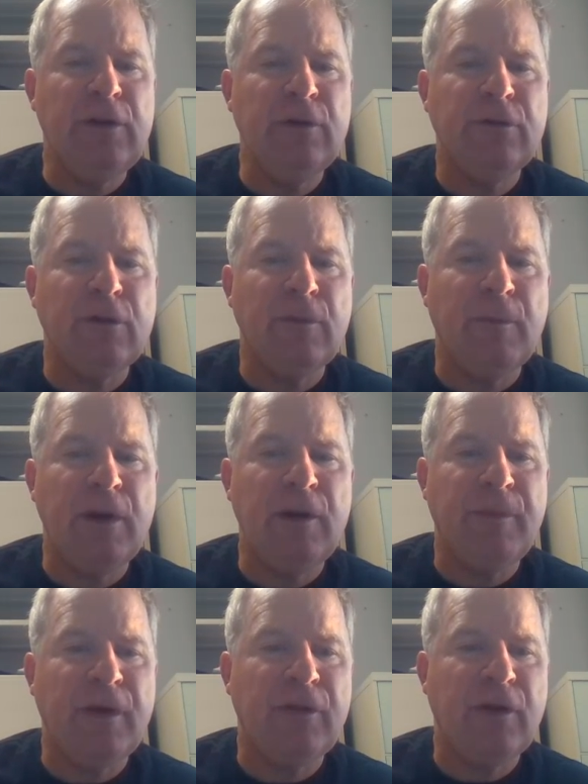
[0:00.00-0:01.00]
using the money
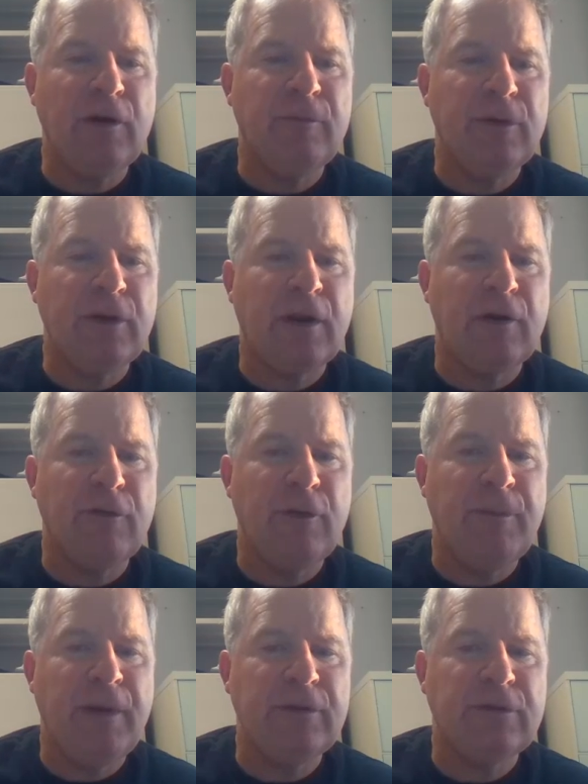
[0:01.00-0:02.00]
by the government to cover
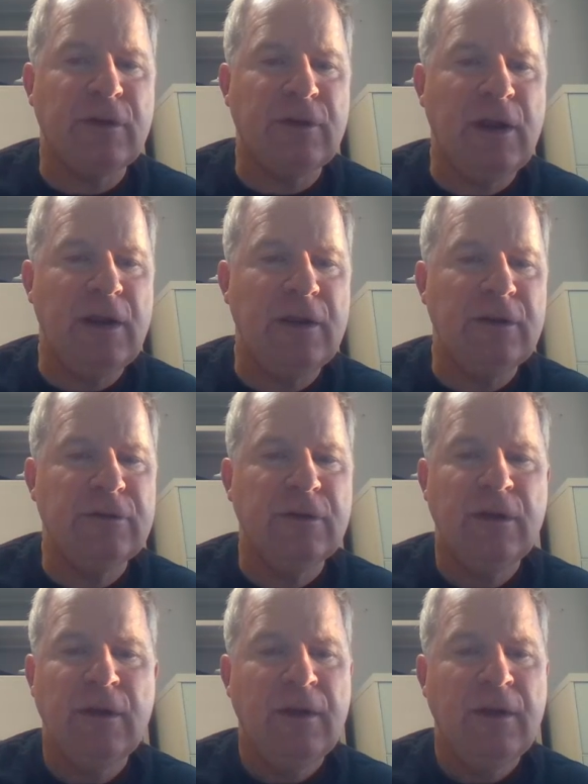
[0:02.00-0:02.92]
the basic needs.